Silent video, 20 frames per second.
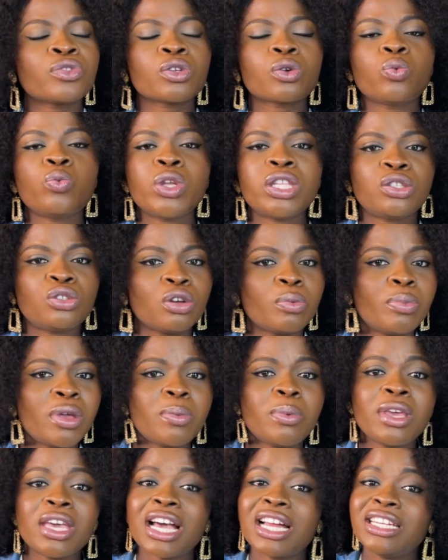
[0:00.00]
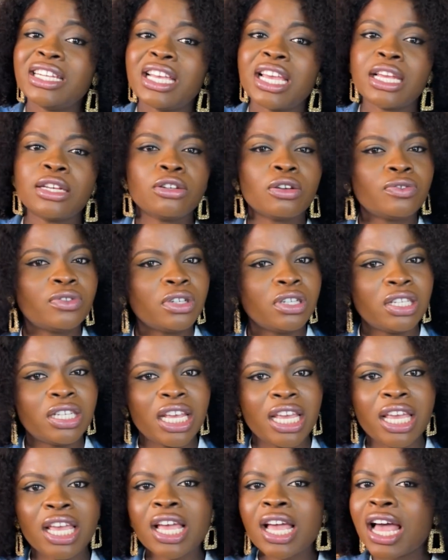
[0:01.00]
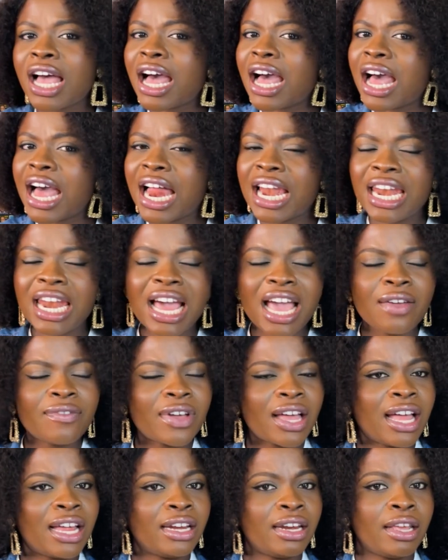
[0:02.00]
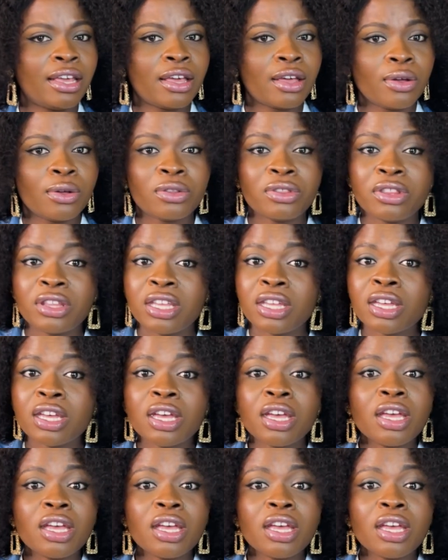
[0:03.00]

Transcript: with your baby at the end of the day, alive and healthy.